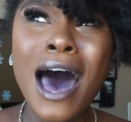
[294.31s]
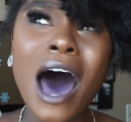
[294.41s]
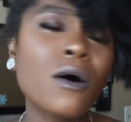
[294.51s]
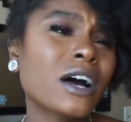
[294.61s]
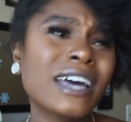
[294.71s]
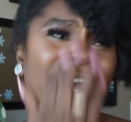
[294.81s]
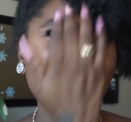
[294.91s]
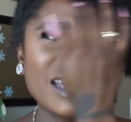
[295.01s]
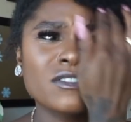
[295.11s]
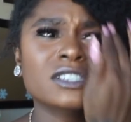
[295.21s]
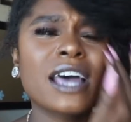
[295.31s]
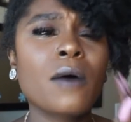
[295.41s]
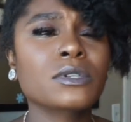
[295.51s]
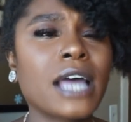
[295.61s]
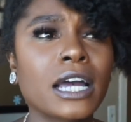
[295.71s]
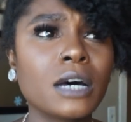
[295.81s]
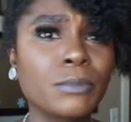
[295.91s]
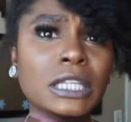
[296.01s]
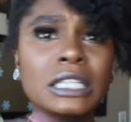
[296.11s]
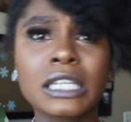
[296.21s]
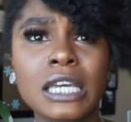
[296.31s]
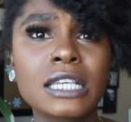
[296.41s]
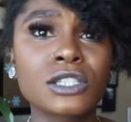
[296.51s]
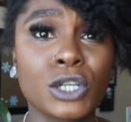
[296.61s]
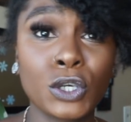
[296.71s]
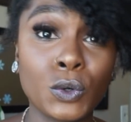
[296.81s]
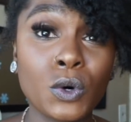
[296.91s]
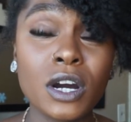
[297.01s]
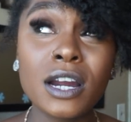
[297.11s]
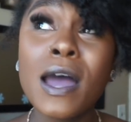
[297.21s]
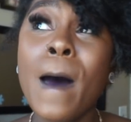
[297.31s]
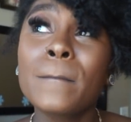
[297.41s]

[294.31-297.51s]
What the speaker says: I can't never say I was like completely insecure,